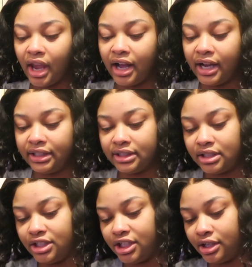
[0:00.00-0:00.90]
I got
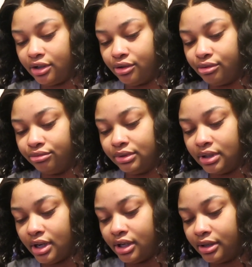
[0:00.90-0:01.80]
this gel
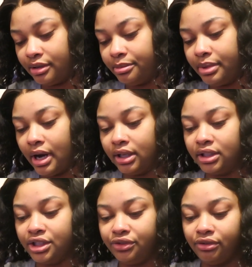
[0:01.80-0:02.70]

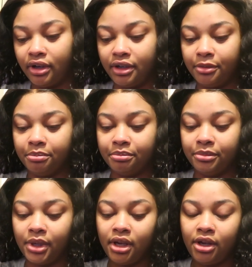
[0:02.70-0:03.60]
polish
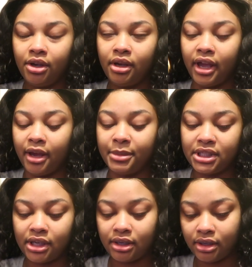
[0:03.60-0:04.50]
from
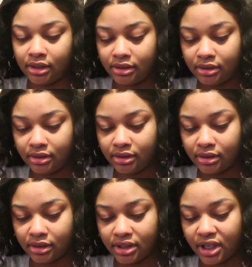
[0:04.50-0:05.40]
Amazon.
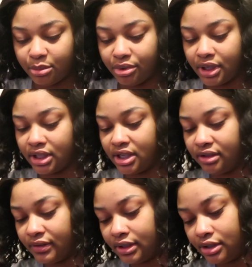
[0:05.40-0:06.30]
It's a Pretty
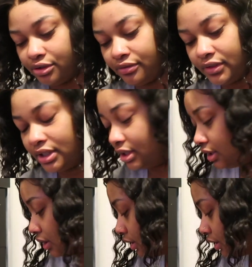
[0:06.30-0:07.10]
Diva UV